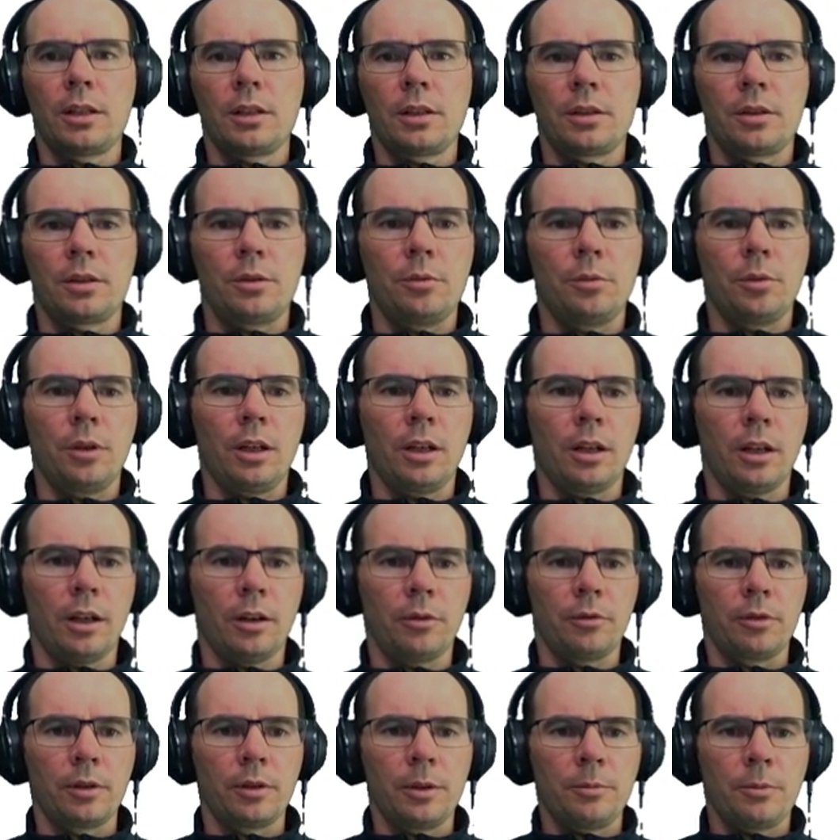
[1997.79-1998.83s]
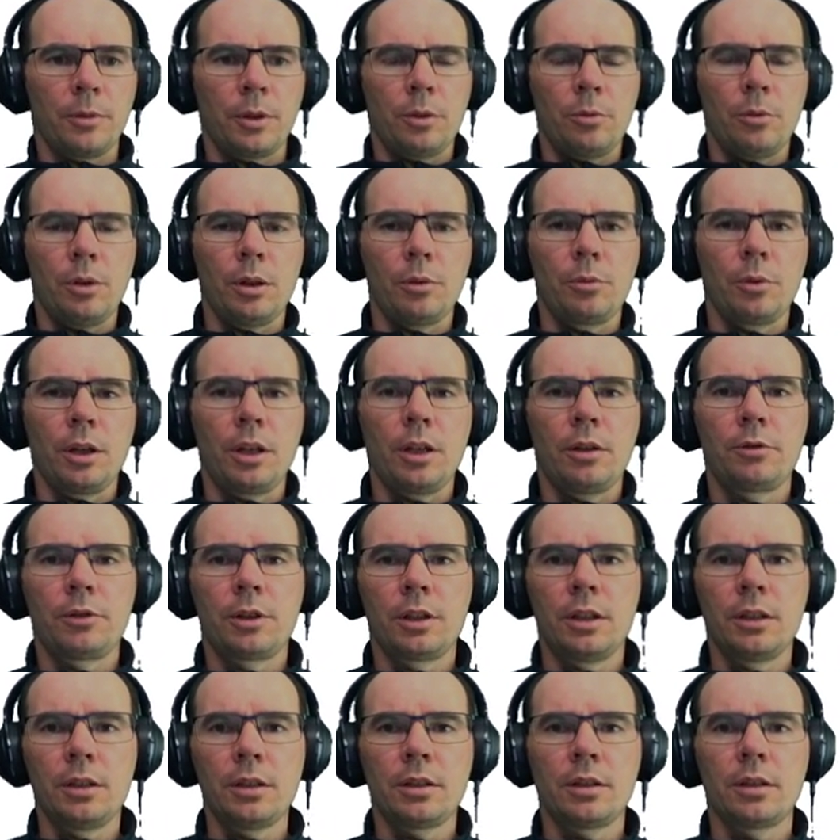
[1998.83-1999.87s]
do we have? Well, we have
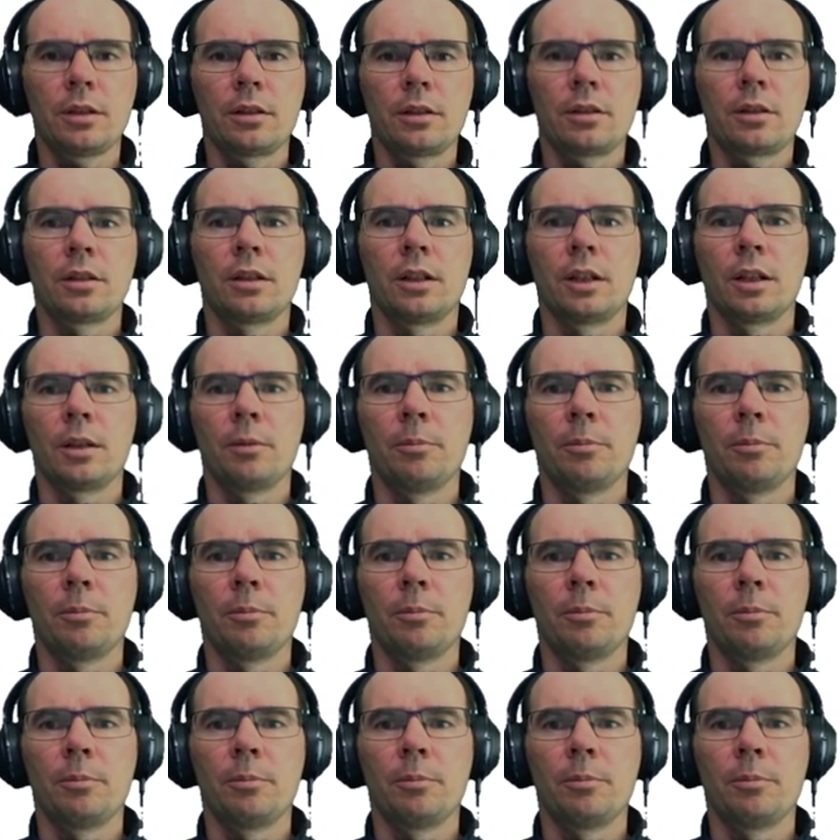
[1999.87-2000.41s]
constant time,